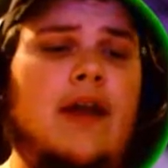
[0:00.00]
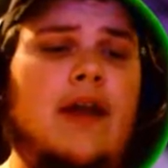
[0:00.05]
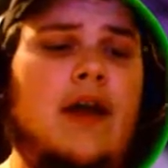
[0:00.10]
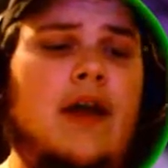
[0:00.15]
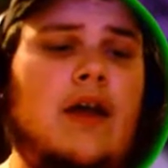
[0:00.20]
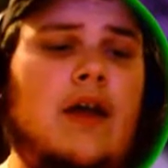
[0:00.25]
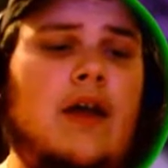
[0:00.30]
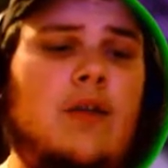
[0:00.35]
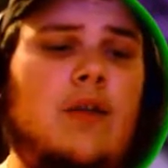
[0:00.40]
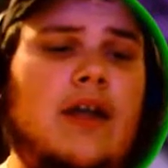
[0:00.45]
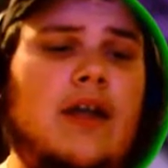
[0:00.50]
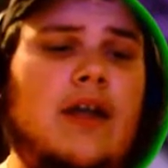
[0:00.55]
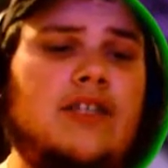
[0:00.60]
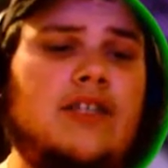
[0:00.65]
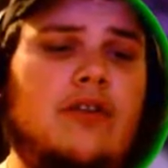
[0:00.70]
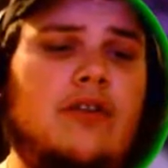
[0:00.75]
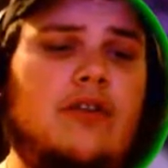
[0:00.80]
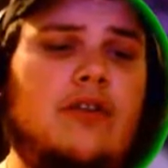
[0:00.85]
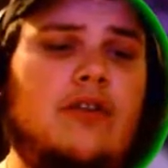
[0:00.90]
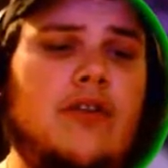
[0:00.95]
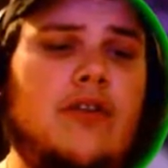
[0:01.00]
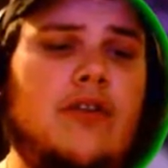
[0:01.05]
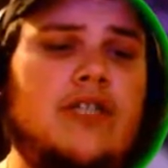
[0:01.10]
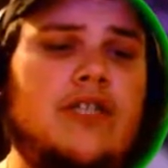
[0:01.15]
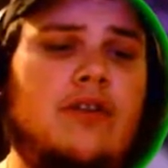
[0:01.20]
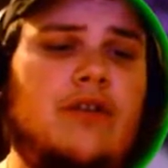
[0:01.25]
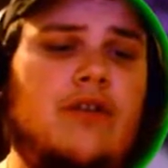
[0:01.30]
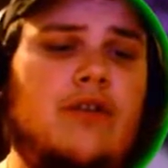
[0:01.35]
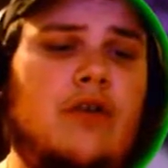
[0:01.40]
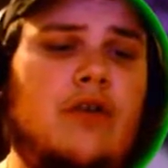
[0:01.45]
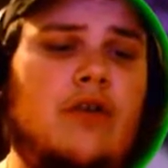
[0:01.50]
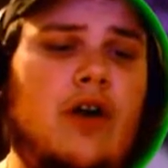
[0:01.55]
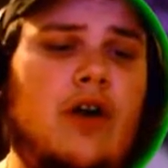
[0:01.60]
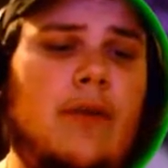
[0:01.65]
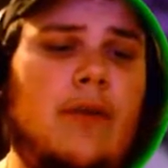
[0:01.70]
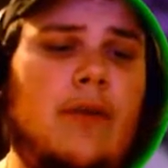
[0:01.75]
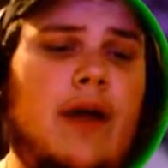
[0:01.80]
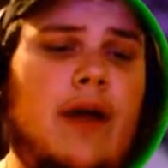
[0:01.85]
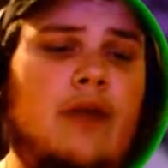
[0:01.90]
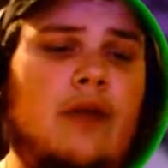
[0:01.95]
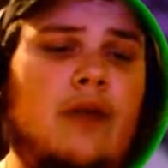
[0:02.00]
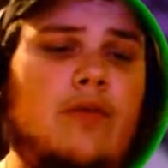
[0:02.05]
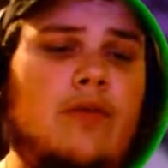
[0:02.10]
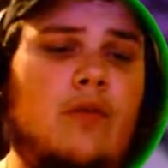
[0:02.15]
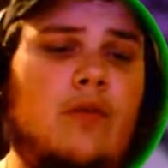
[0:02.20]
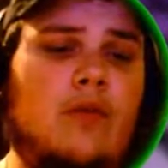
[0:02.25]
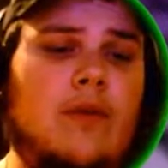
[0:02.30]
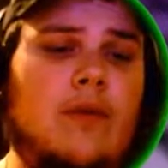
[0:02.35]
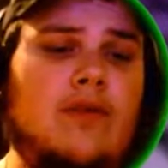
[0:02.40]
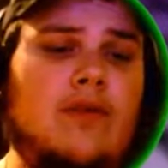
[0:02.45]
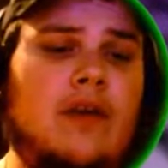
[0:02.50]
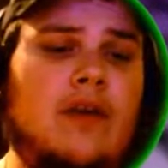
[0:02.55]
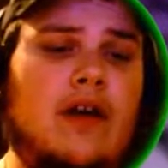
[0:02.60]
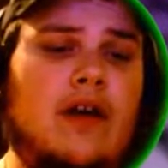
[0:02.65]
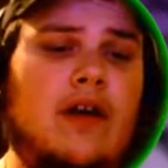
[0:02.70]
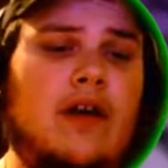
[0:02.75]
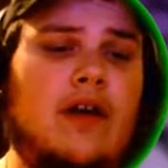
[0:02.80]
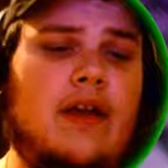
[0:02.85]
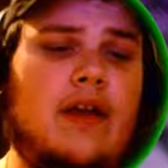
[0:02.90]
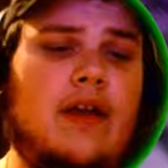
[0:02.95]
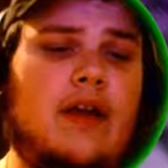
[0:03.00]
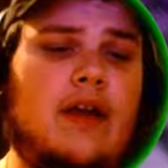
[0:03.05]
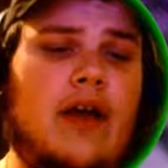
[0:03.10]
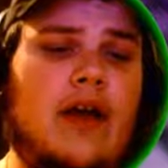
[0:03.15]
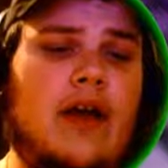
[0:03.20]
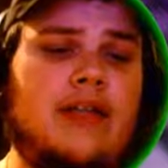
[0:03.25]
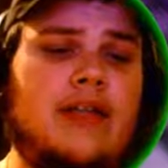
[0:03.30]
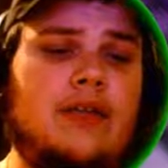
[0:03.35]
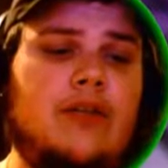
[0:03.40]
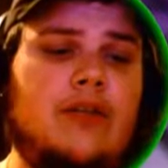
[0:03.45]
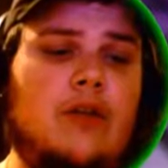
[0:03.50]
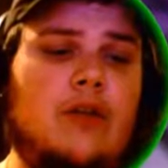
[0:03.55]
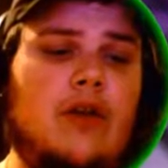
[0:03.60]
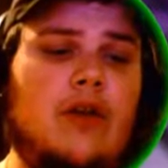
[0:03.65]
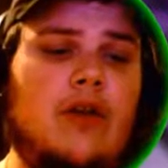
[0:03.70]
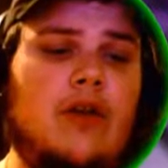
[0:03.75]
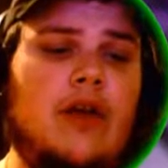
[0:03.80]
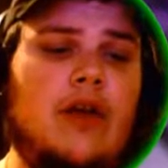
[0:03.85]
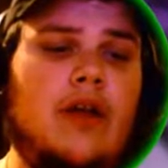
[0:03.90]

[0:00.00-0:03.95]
We're actually going to switch Rotom out into Whimsicott here. Actually, we're going to